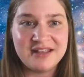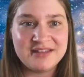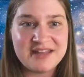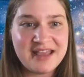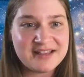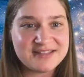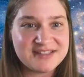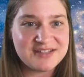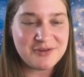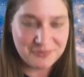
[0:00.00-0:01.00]

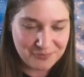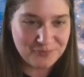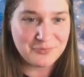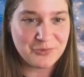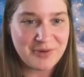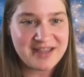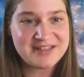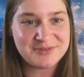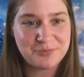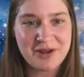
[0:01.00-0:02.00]
Next.
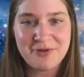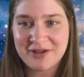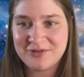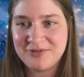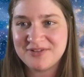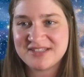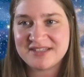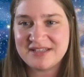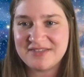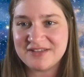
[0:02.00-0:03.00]
Great. Bright Raccoon is
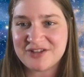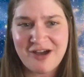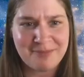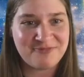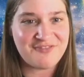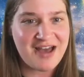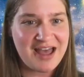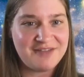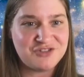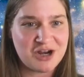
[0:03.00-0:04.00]
in the top
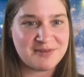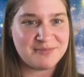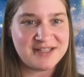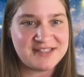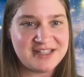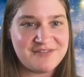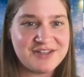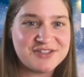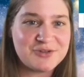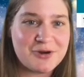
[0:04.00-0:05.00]
5. Charming Bison,
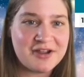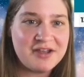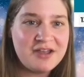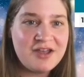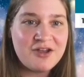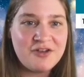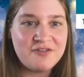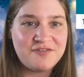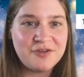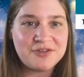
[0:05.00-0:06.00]
Giving Stork,
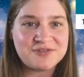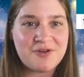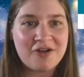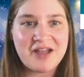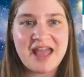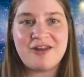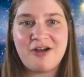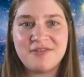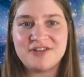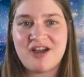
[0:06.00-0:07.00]
Fearless Frog, and
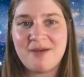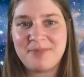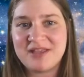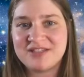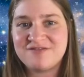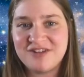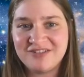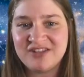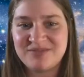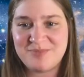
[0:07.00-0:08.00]
on the top is
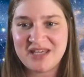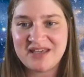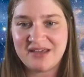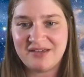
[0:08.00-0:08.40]
Fearless Bee.